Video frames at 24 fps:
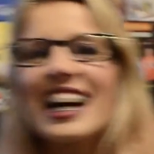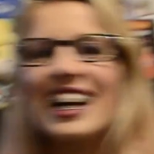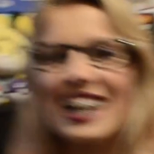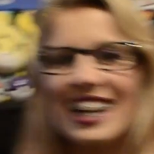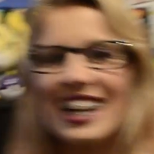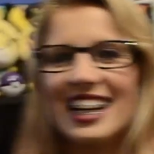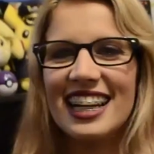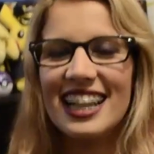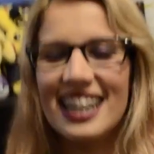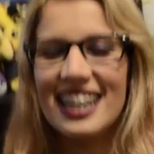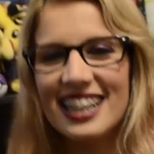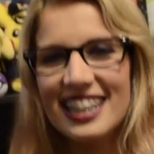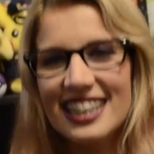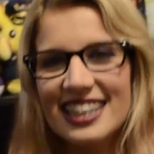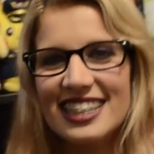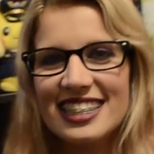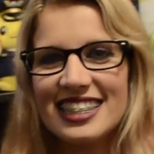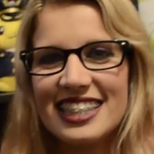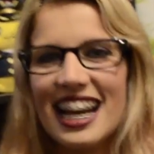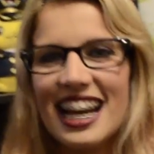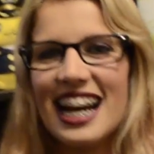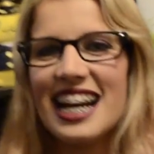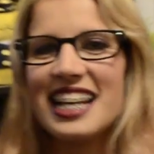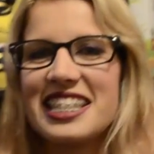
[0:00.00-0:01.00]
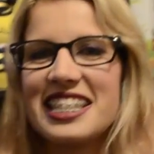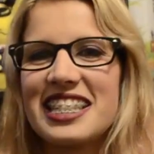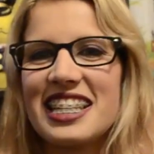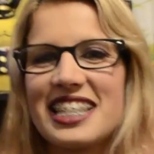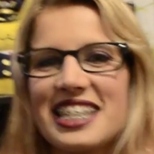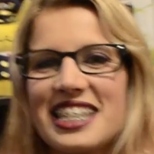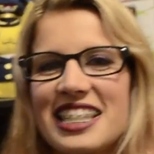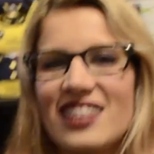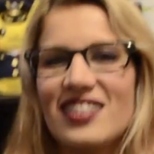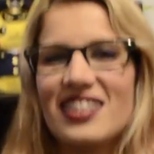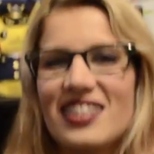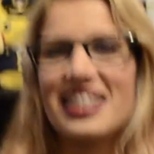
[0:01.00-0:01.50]
No, it's just
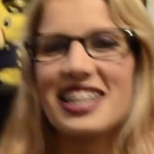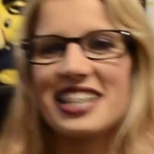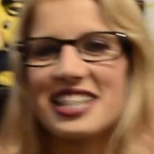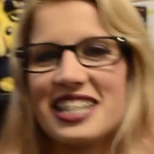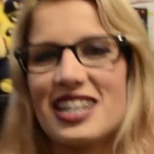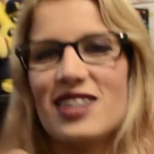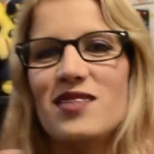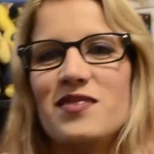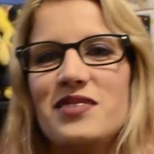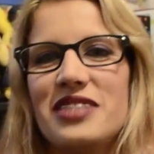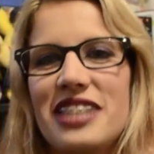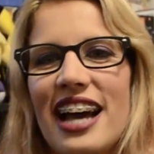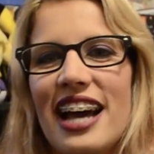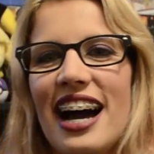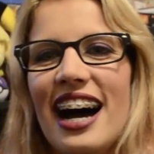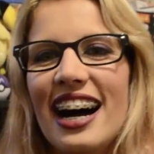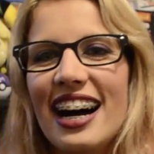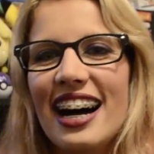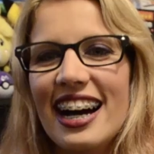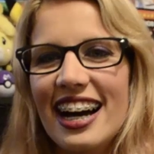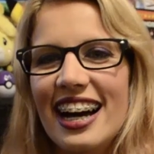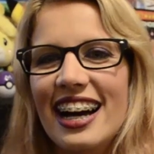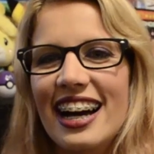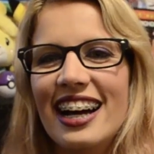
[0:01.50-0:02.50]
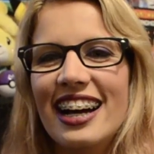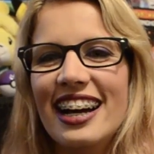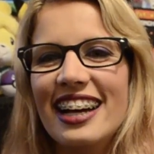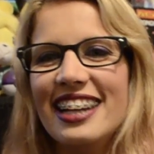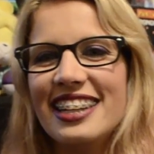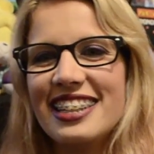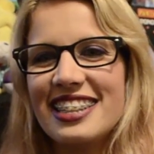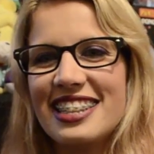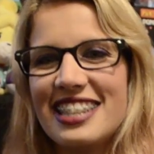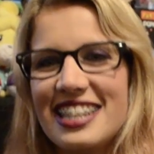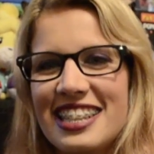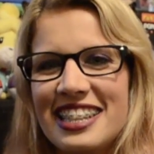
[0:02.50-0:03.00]
something that jumps out
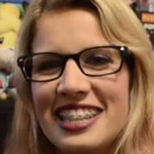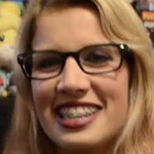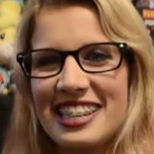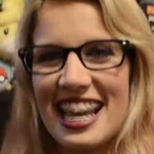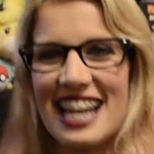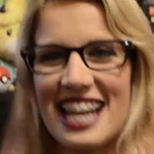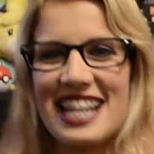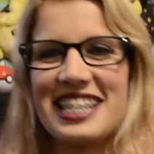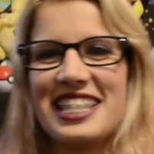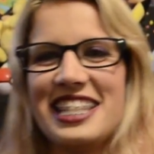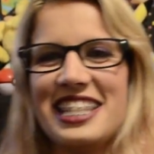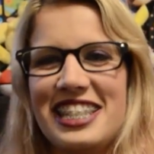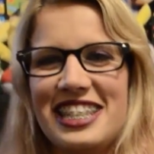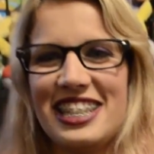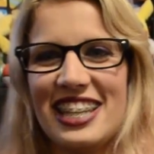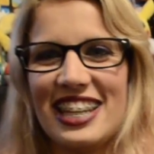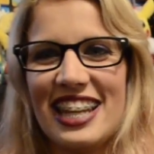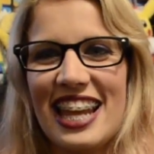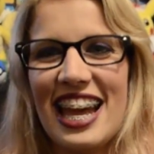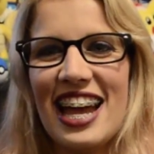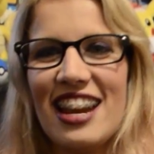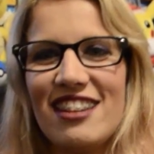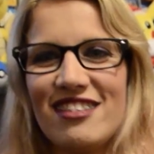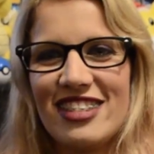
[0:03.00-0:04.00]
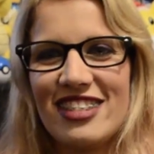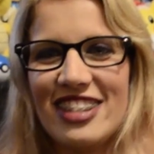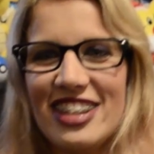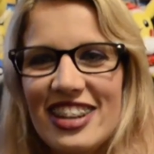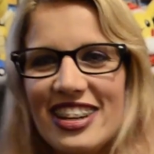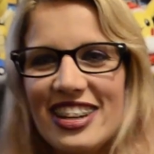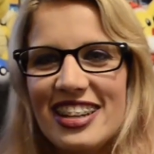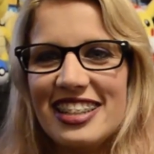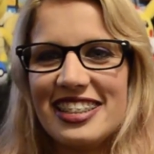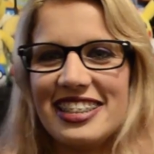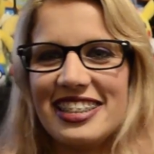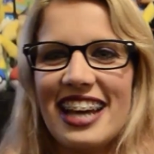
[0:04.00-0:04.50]
and just gets the shit out of you.
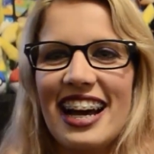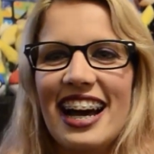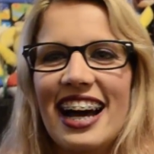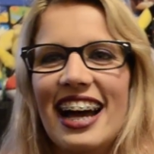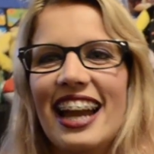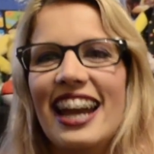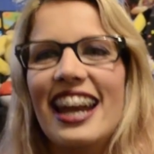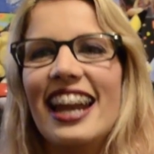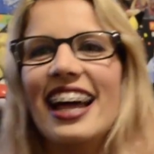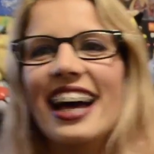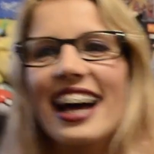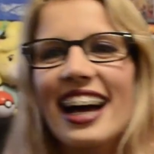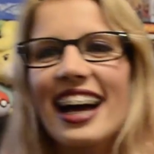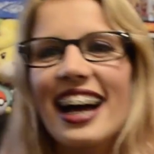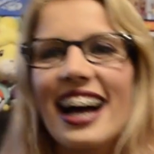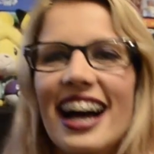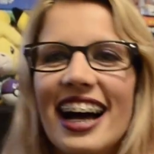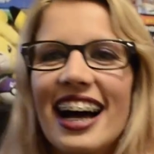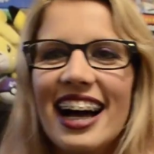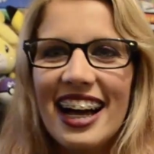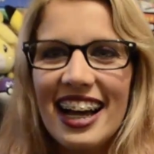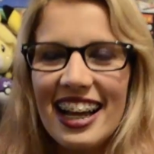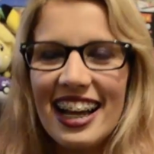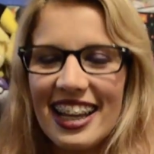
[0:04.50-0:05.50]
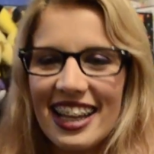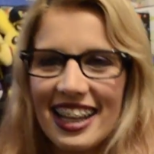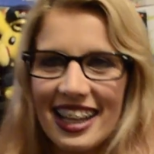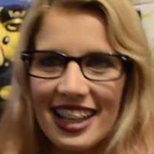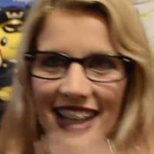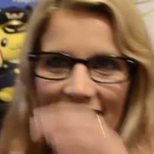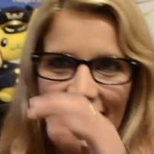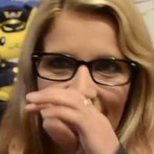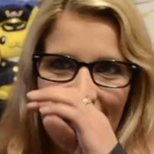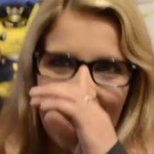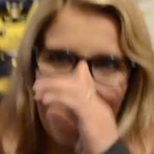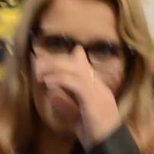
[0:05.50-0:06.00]
oh, it's just, yeah,
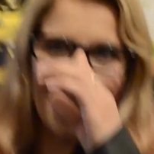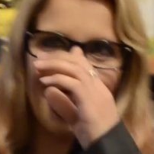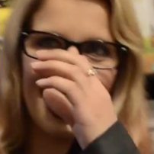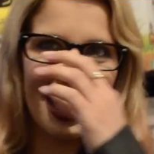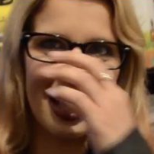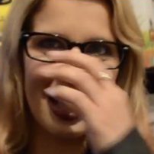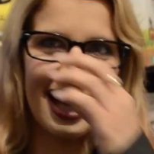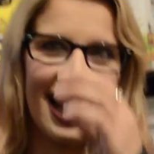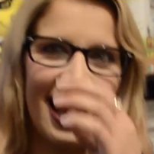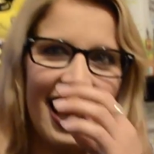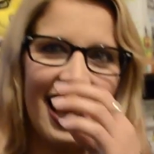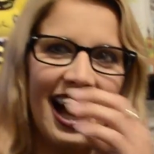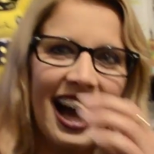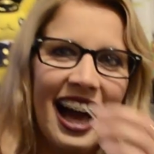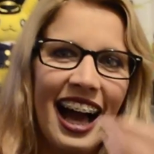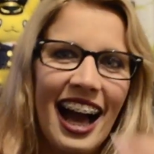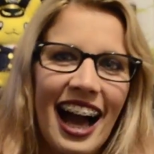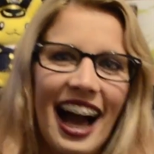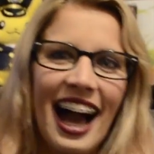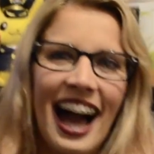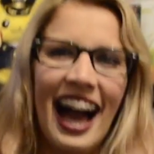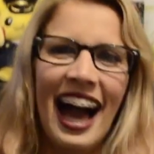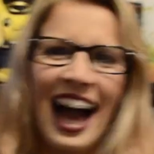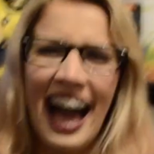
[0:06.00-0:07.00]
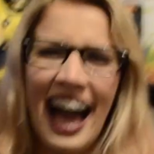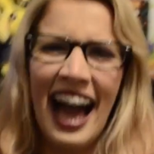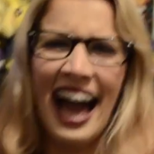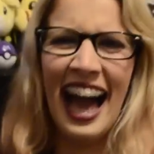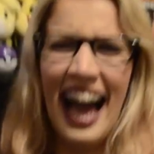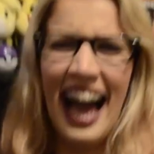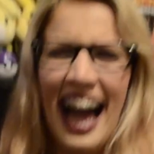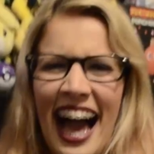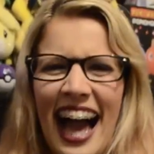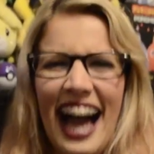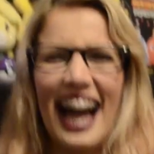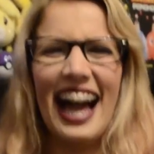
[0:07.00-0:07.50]
nope.exe, I'm out. Like,
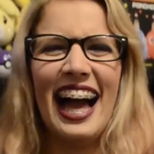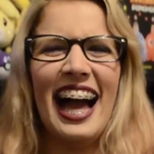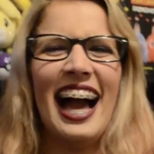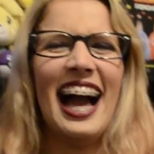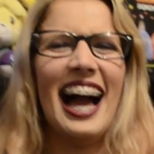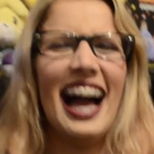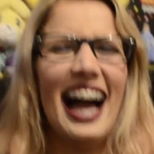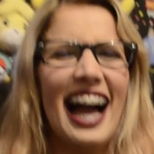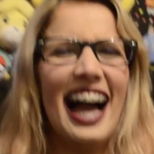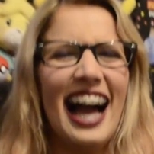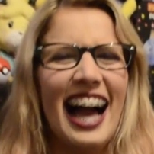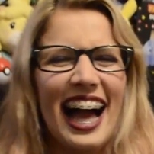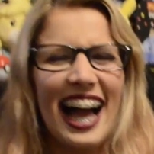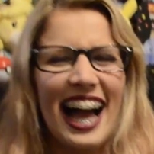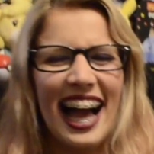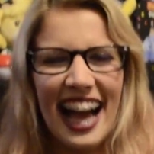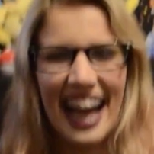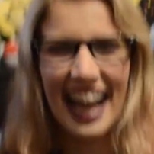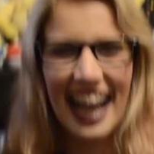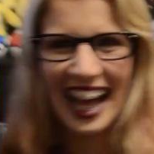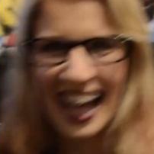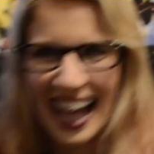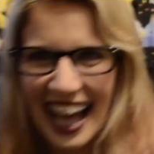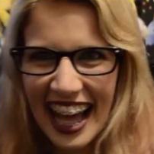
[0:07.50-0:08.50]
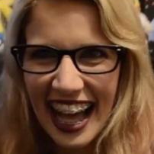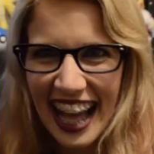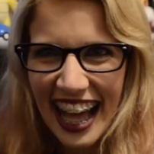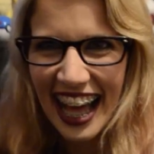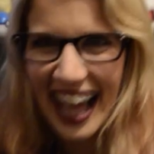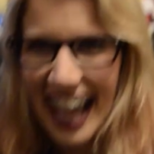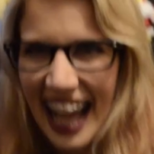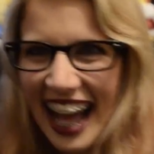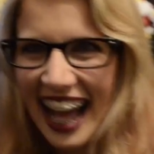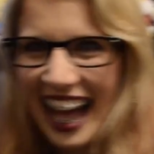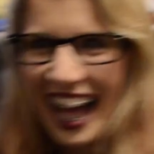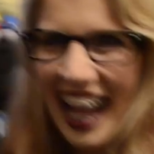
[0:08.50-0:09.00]
oh, it's happening
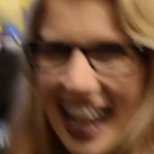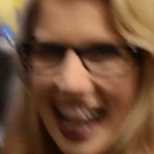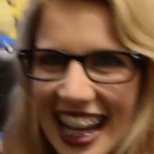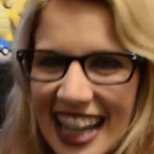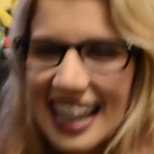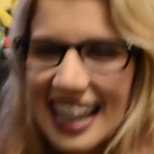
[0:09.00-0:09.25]
now.